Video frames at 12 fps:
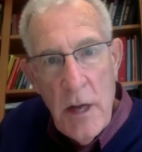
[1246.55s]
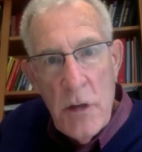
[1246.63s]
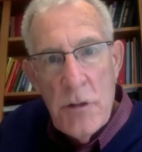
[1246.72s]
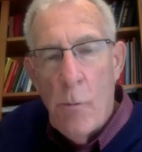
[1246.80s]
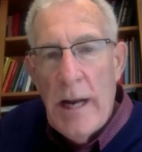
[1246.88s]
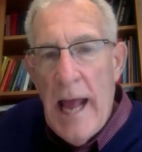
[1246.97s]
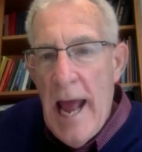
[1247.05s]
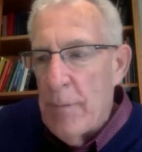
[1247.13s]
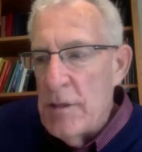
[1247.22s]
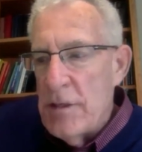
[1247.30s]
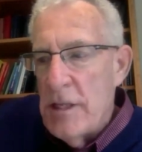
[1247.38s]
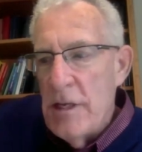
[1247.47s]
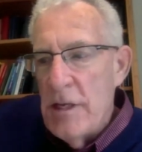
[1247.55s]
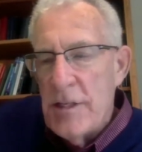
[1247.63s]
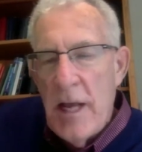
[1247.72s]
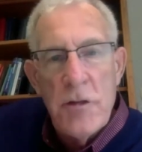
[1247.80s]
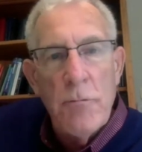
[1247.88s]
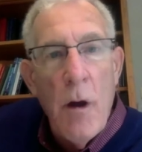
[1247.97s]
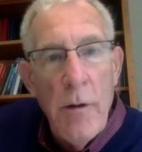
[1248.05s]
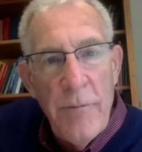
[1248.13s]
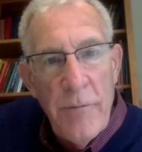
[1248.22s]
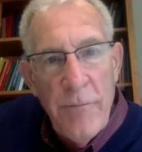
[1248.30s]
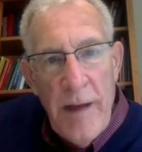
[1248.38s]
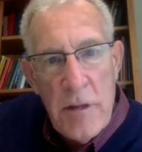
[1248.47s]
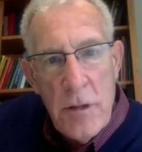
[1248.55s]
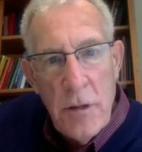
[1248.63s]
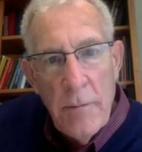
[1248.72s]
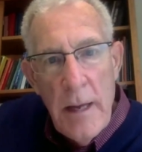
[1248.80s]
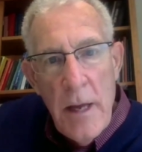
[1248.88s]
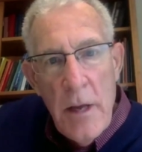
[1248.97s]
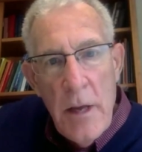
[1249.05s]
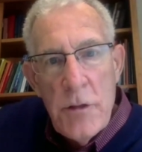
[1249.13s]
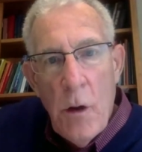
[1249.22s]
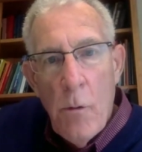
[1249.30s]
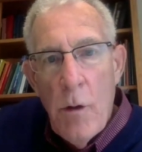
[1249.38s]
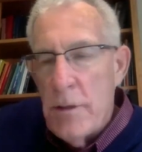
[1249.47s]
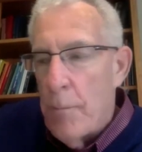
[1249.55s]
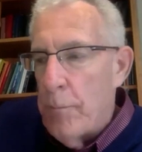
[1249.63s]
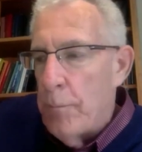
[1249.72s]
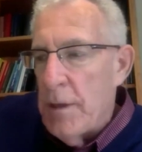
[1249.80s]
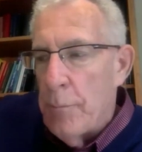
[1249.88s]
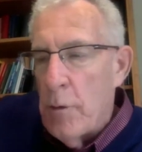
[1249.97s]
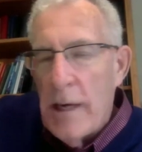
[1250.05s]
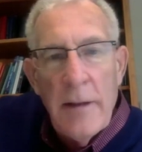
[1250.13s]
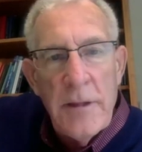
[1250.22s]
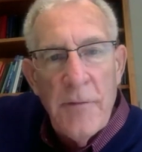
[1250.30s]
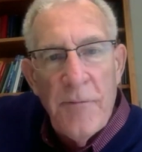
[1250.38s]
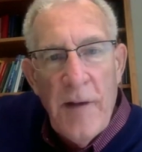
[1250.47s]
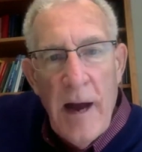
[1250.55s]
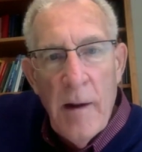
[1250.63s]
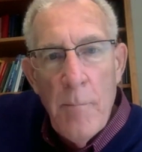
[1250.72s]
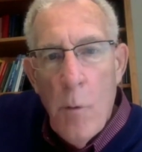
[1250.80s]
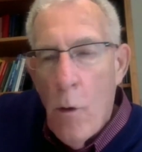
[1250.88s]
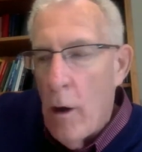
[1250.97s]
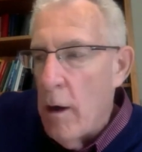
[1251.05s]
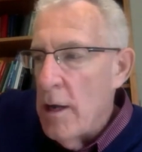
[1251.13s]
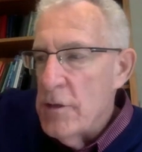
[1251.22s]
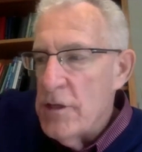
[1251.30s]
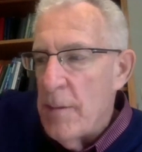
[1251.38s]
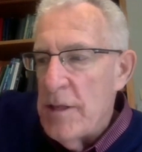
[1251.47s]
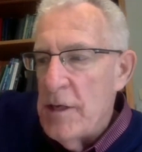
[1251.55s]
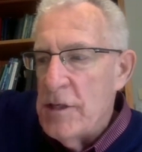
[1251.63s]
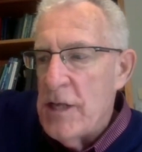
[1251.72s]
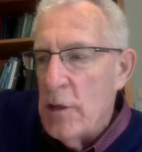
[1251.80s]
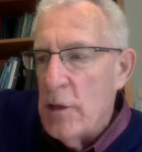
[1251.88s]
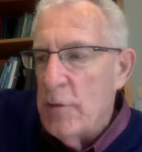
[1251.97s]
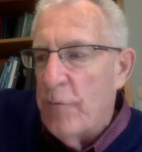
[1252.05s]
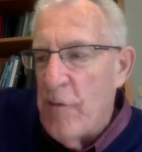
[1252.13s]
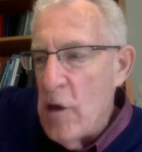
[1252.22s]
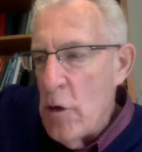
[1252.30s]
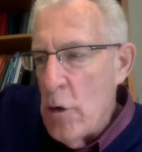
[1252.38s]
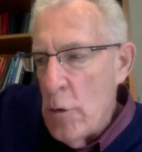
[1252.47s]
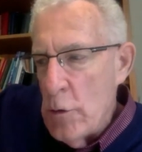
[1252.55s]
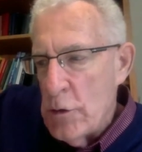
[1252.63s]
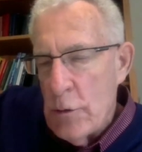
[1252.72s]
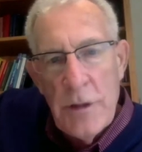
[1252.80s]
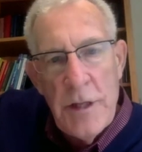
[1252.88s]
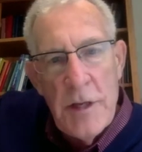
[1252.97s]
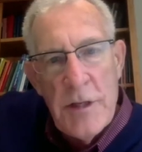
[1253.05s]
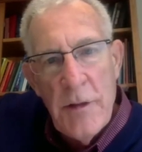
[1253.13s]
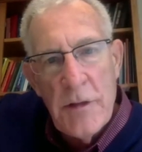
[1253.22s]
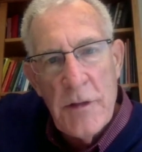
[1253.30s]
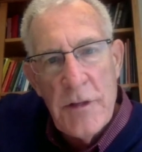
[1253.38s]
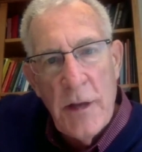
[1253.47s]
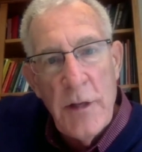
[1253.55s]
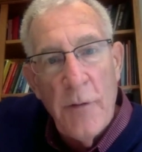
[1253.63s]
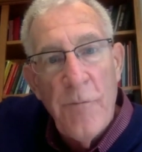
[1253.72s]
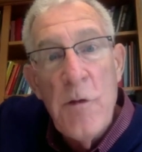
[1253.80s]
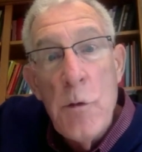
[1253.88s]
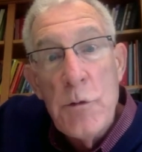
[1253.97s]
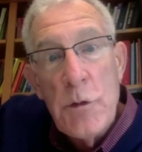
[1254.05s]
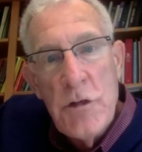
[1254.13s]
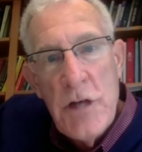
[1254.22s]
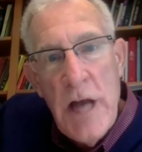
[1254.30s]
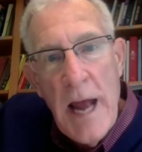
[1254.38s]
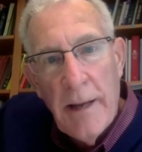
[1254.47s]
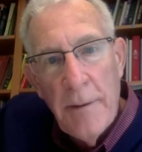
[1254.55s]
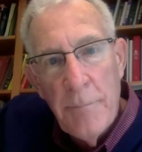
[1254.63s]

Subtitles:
So what happens? These cells grow even faster. So to put out the fire more, some of these cells fuse with these other cells. They're fusogenic.